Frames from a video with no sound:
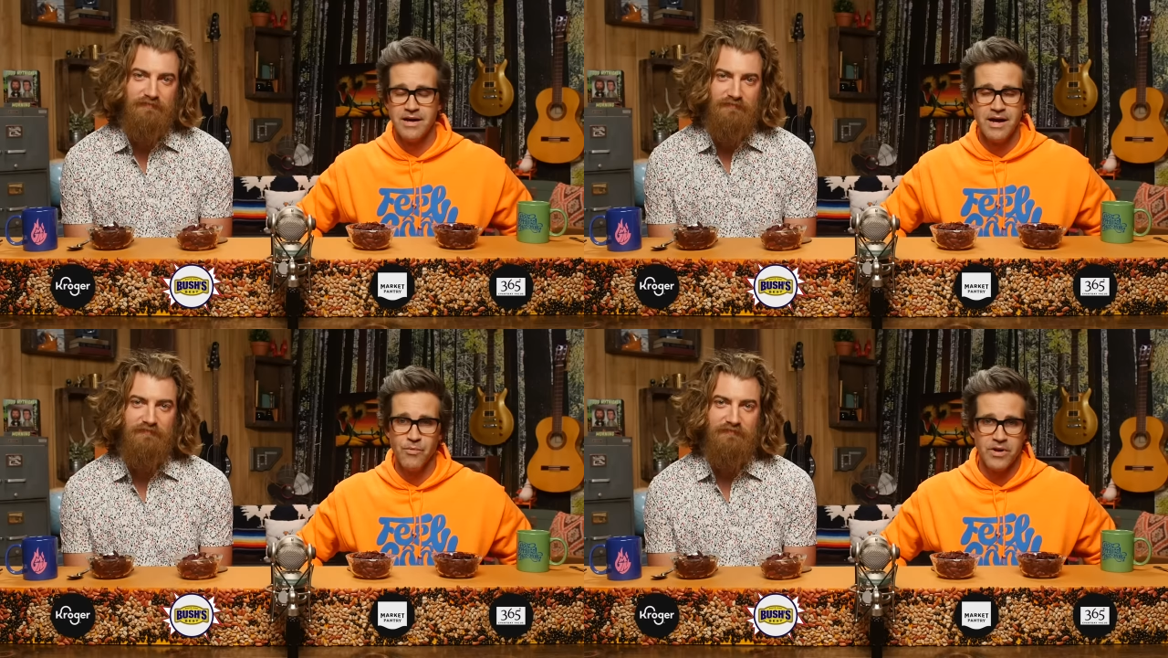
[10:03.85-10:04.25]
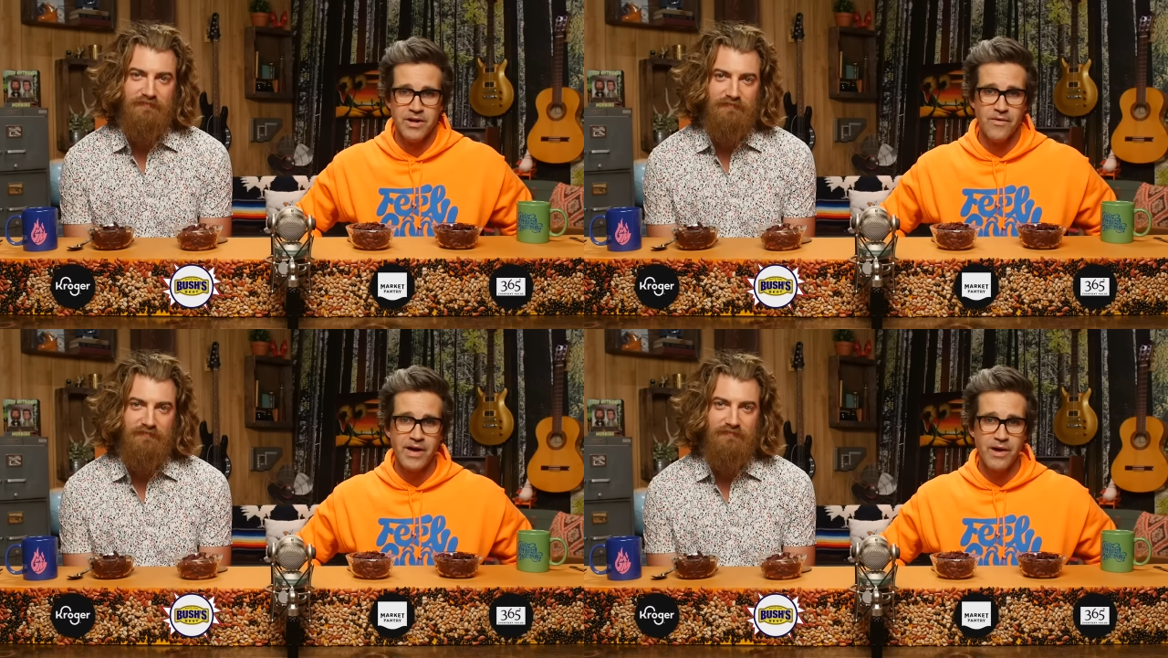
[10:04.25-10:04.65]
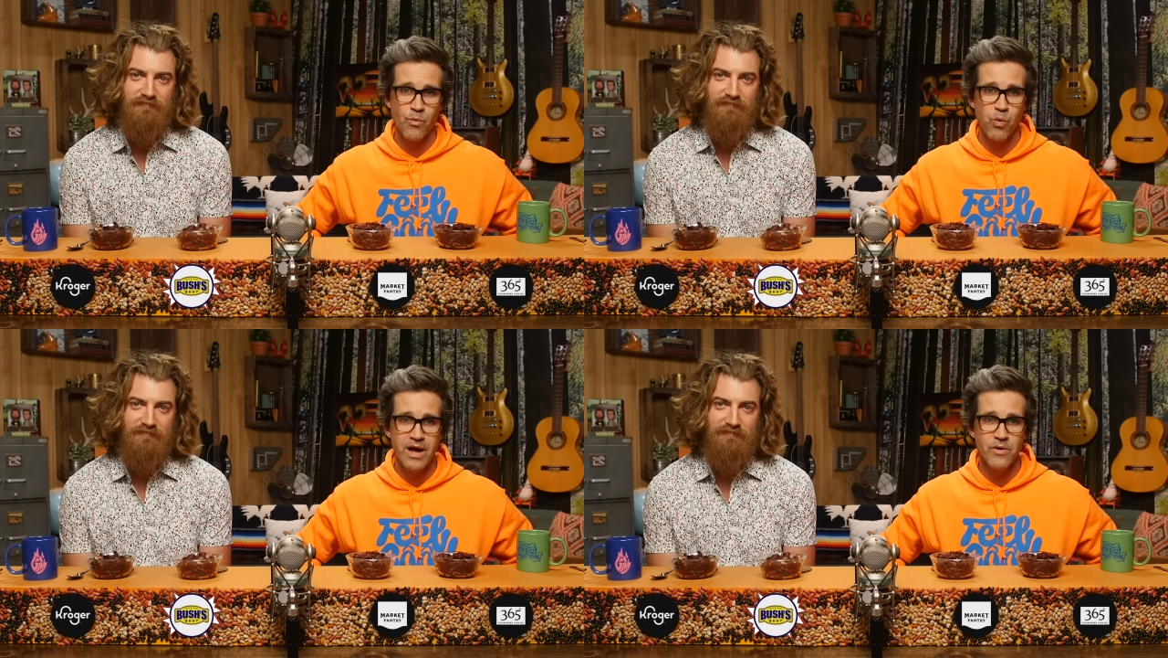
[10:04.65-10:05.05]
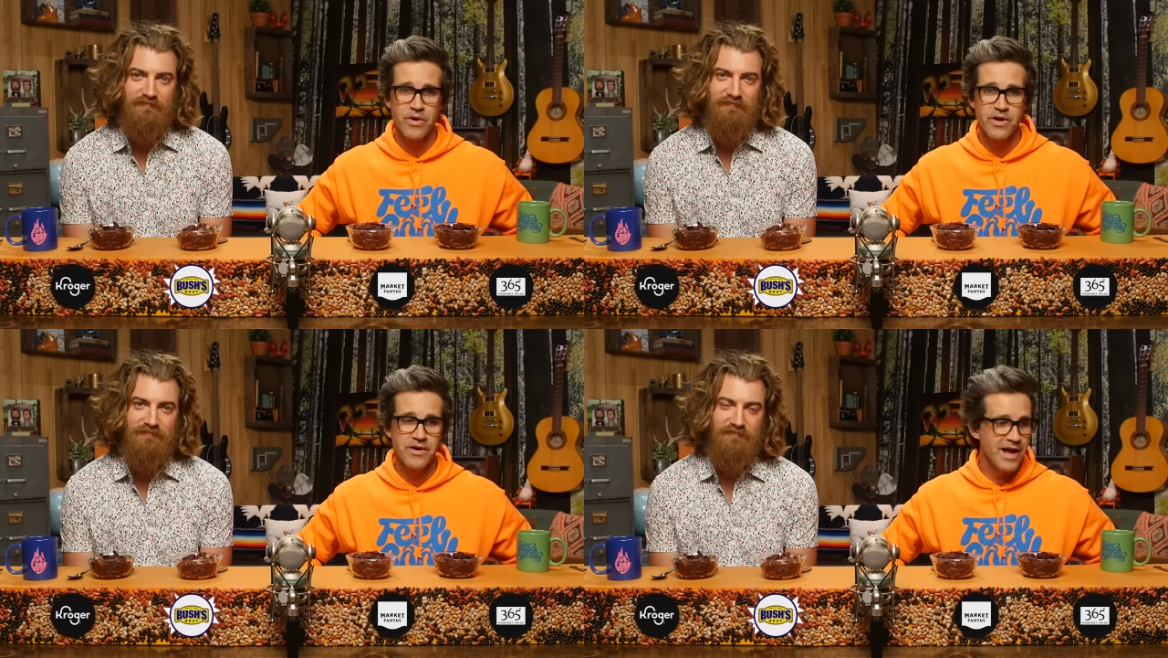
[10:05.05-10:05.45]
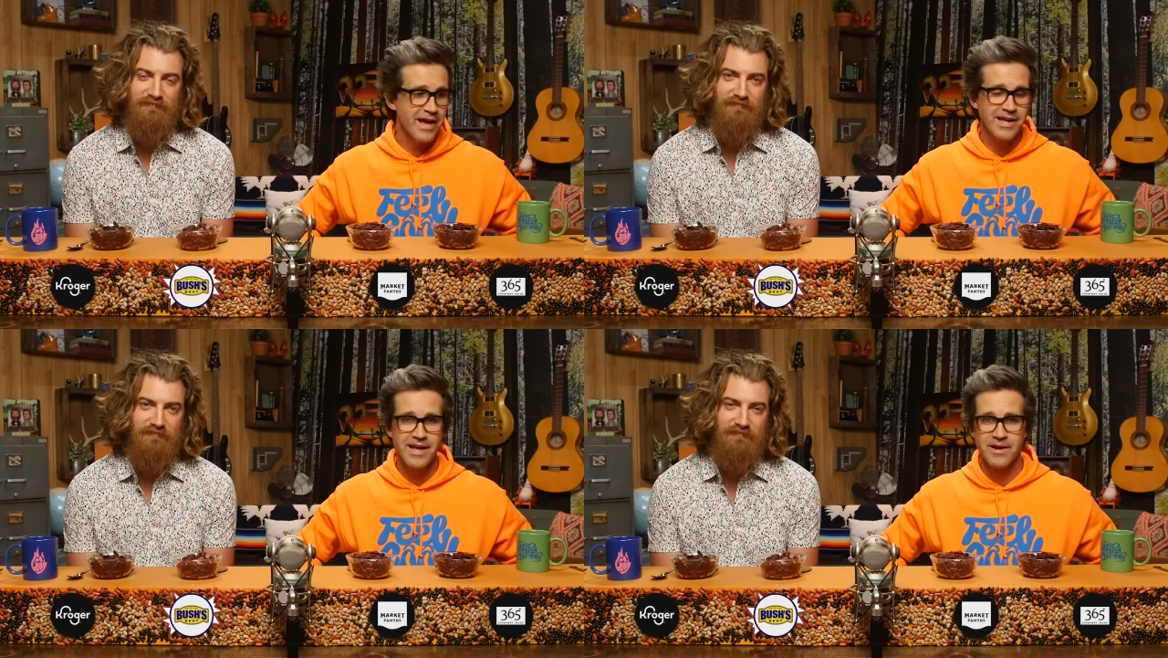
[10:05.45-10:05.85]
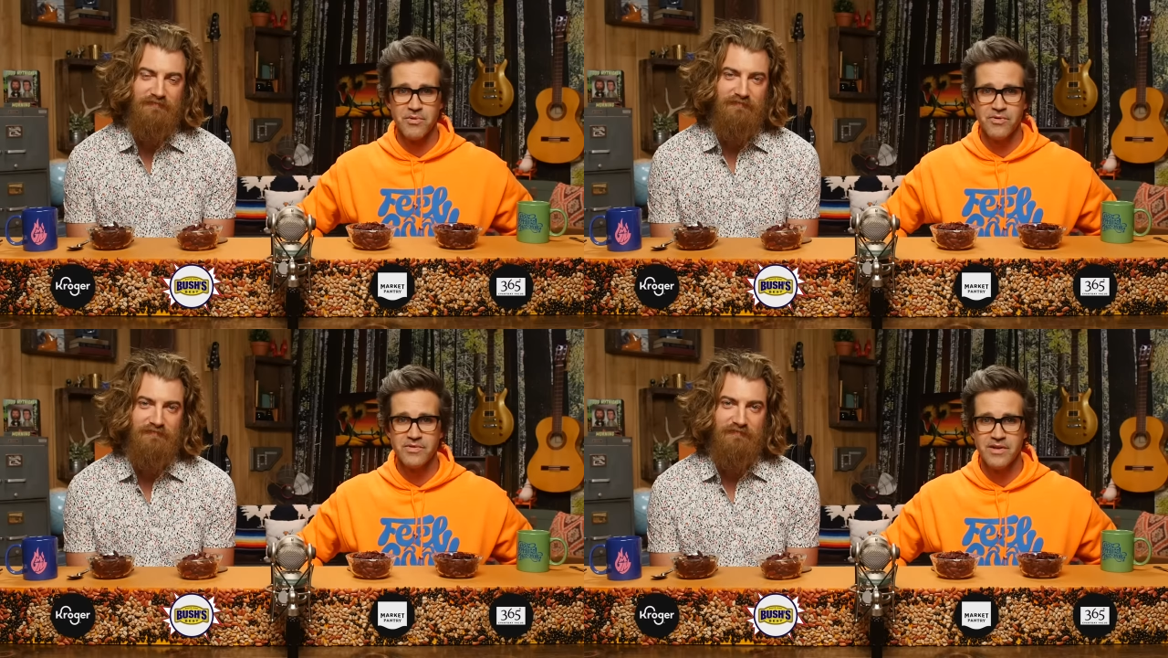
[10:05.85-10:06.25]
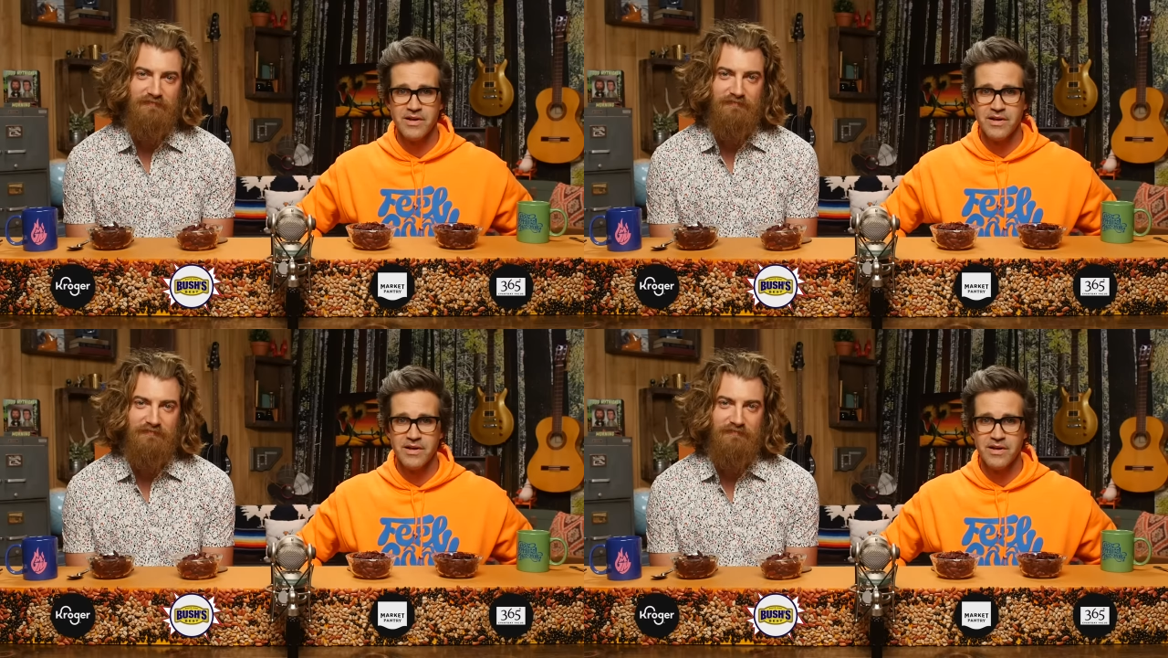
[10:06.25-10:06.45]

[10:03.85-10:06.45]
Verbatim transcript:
Speaker 1: I wouldn't know. And while we are not cannibals,